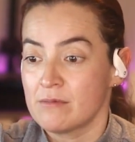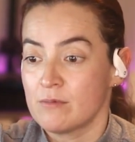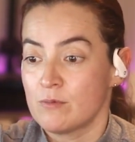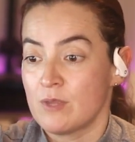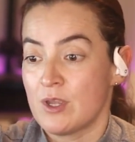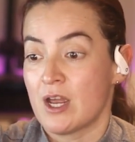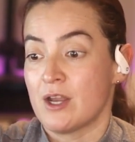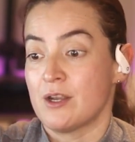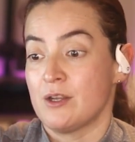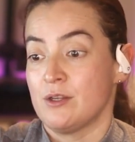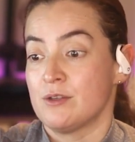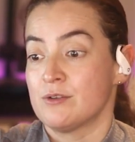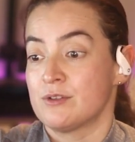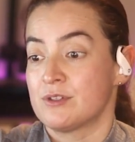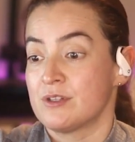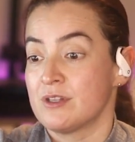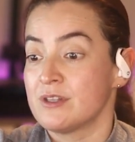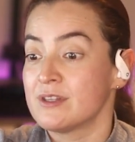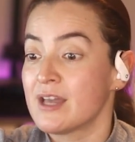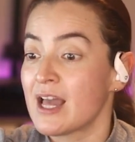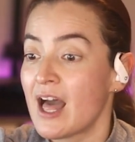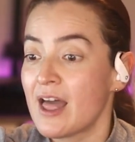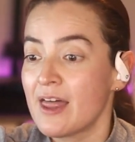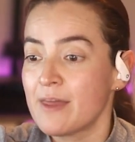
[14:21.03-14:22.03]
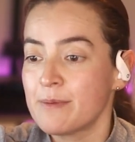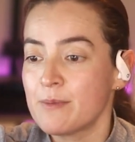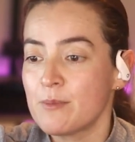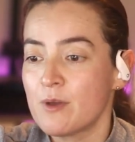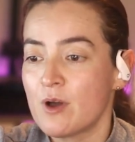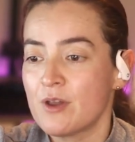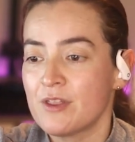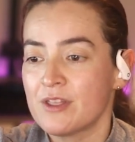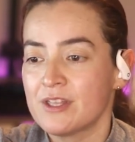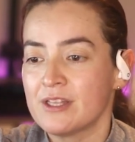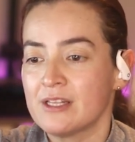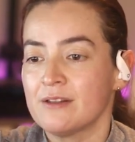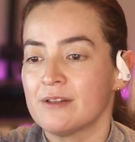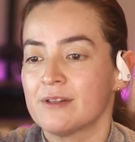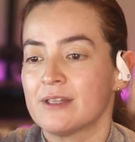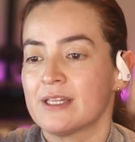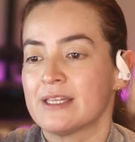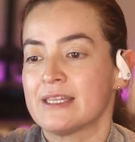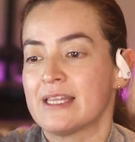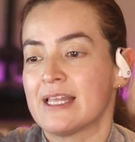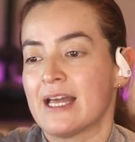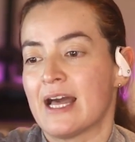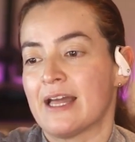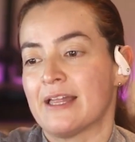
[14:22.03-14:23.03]
We are using that model
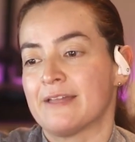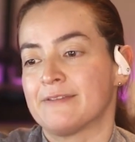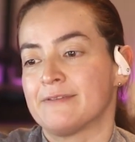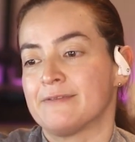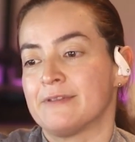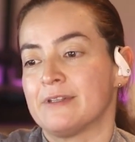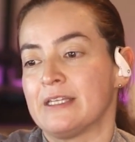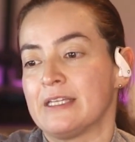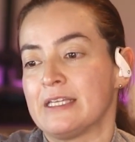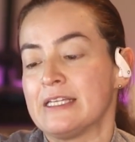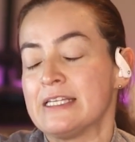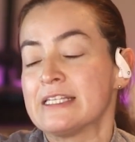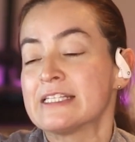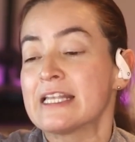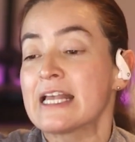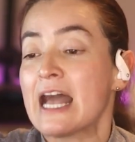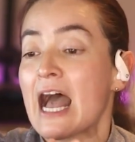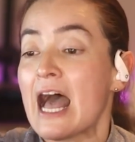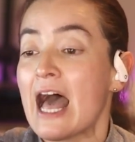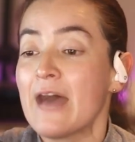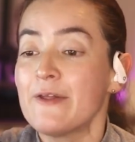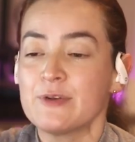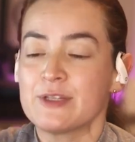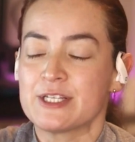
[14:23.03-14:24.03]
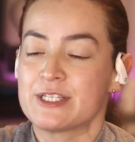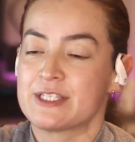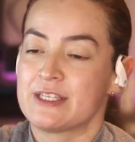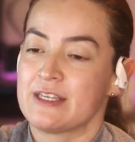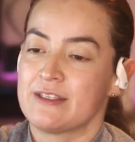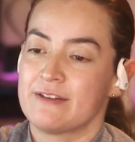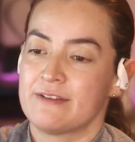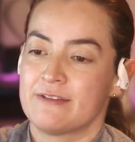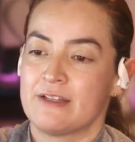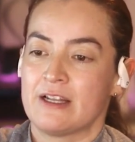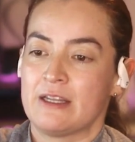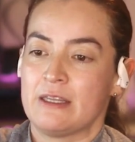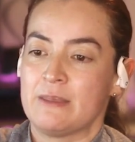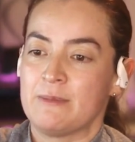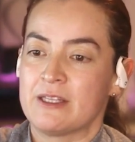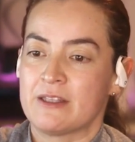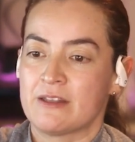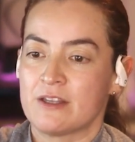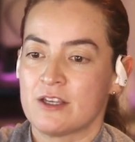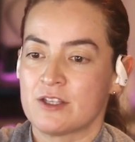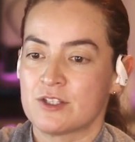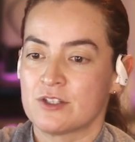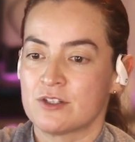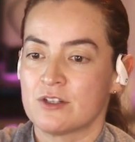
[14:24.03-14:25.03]
that is addressing the
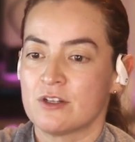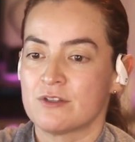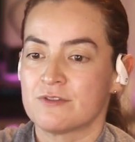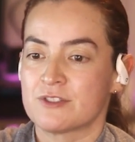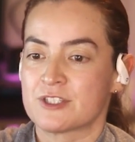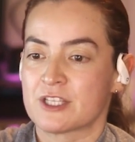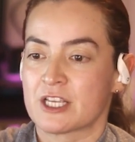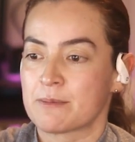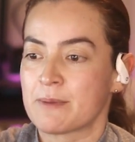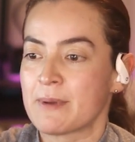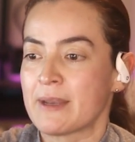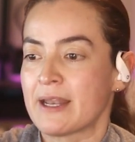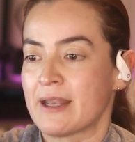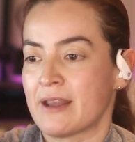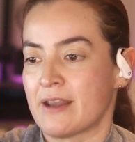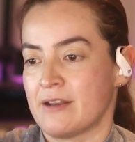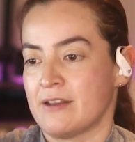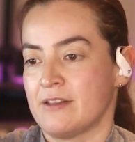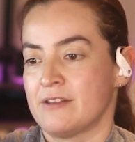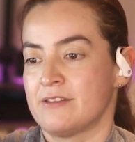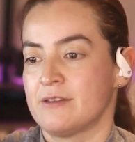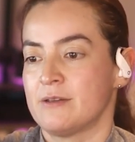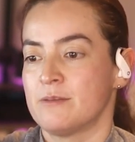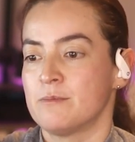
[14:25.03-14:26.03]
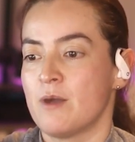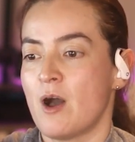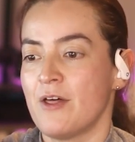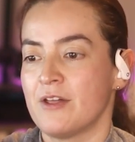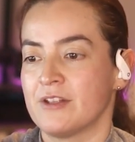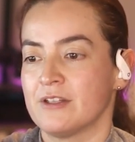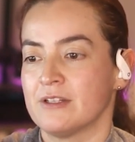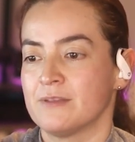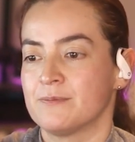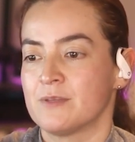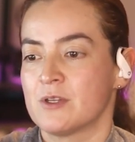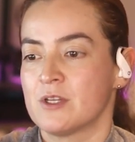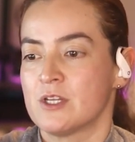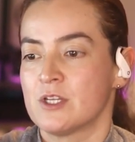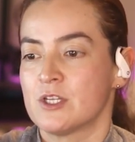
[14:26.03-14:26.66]
limitation of segment anything model.